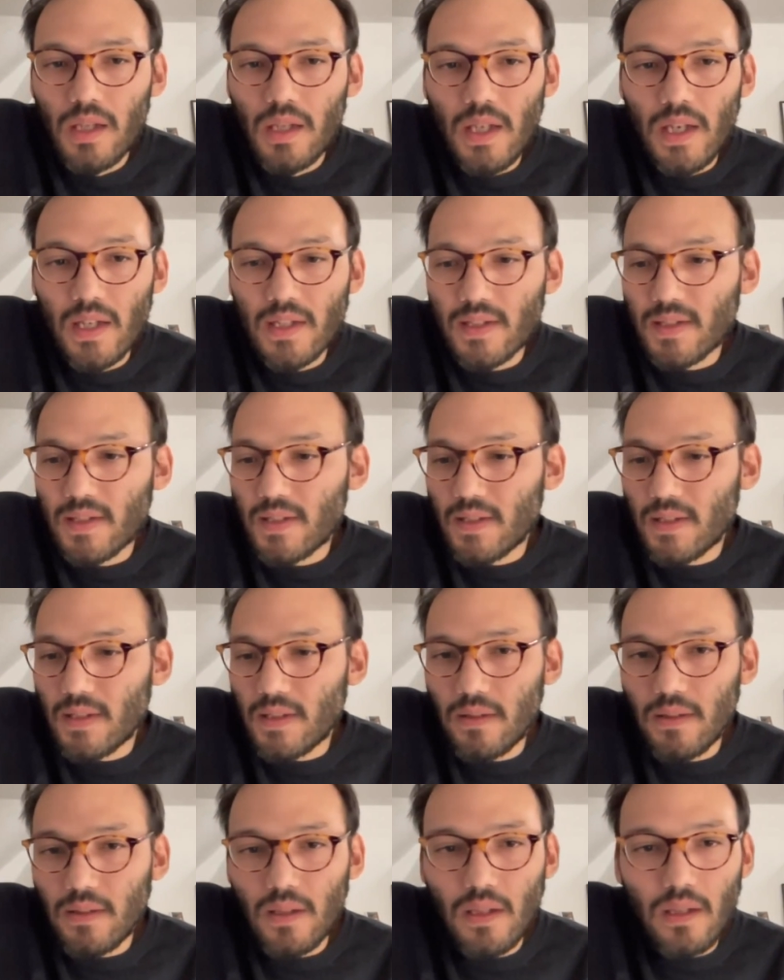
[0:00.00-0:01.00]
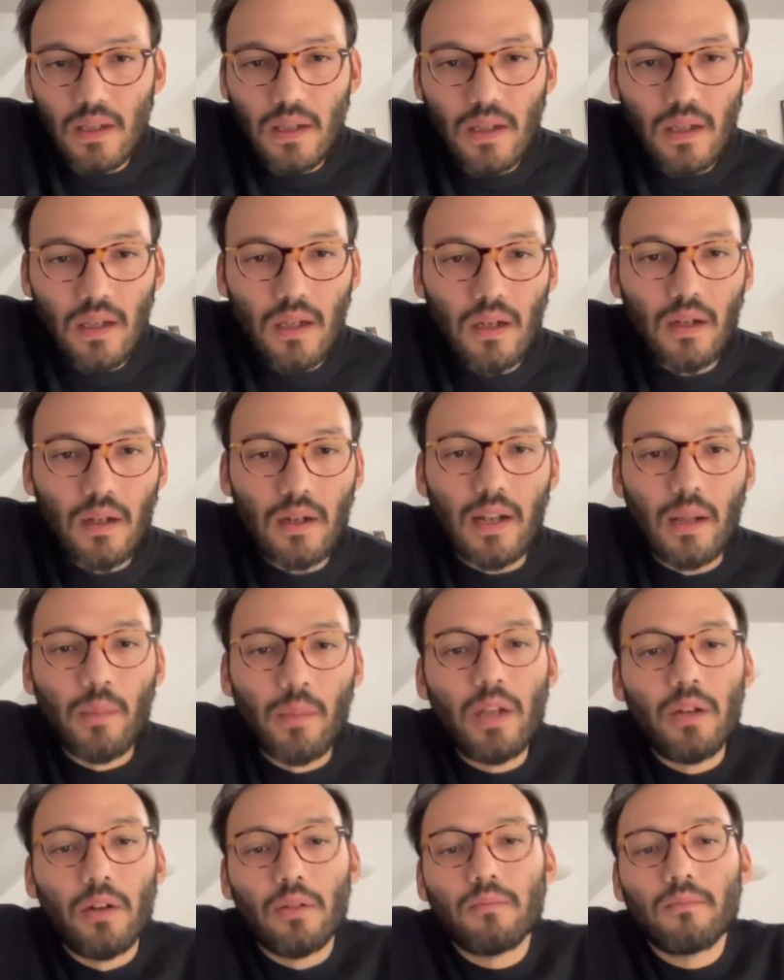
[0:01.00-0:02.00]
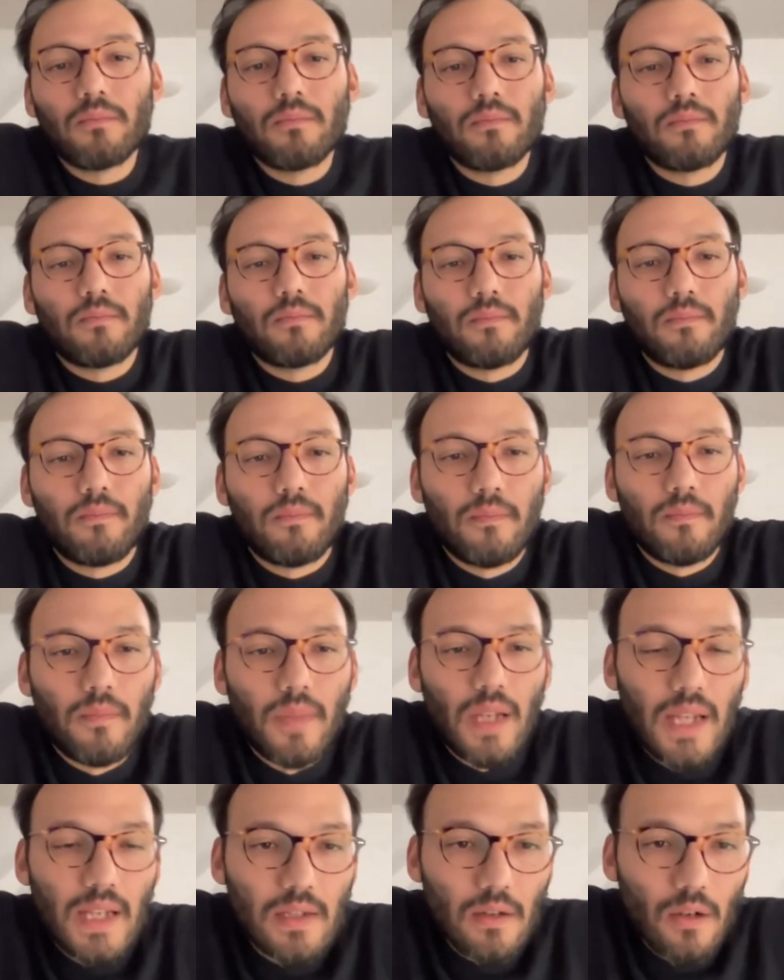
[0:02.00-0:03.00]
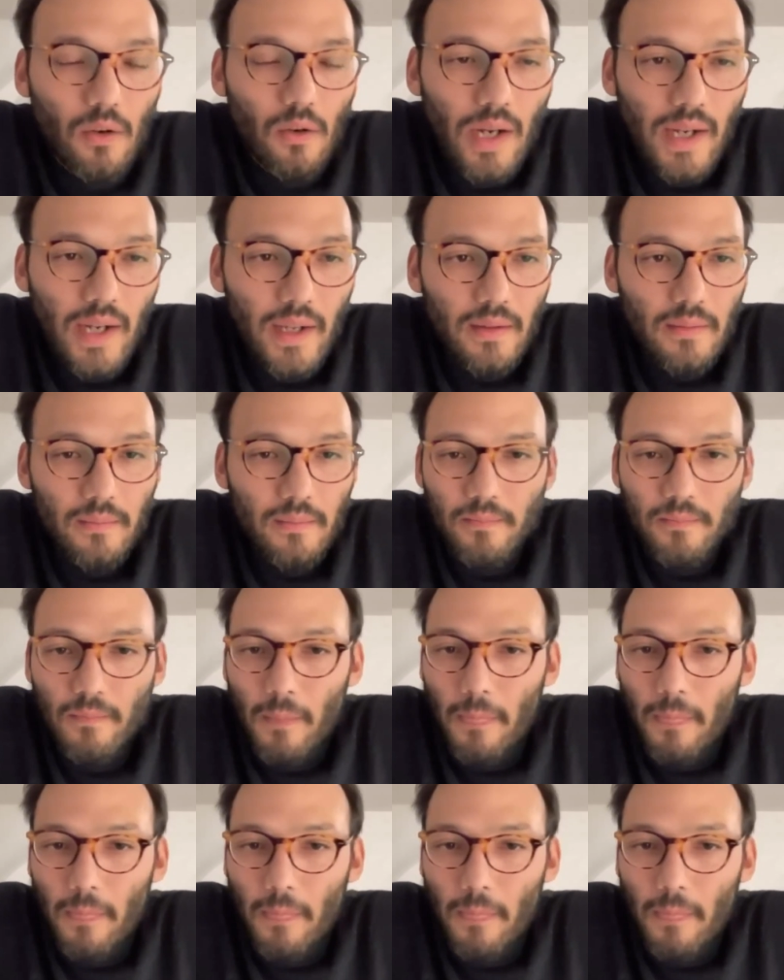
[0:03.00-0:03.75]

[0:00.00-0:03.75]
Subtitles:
Yes. Ramiro, please go ahead.